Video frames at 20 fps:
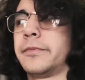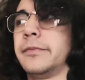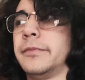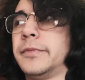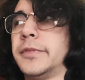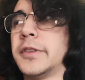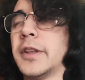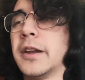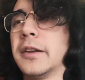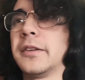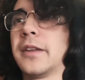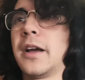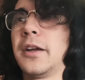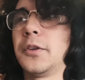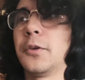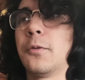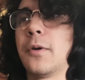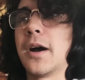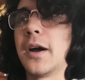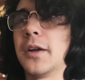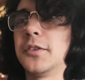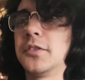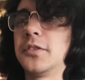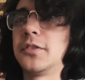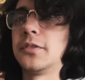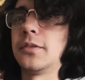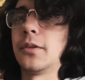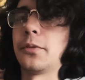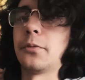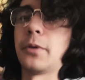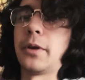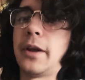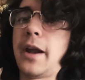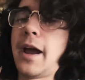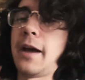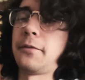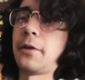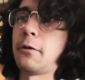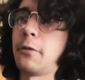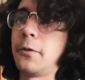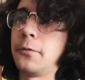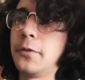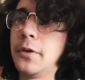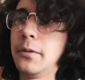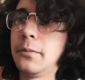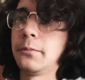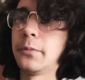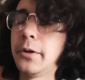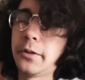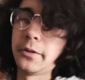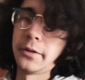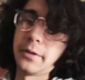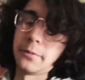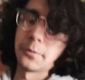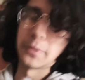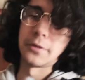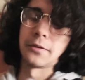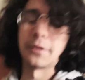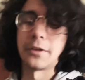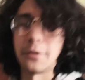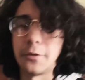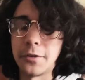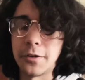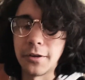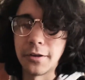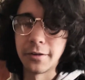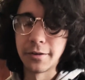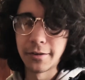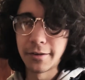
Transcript: sitting down to watch a 3.5 hour film really wouldn't kill you.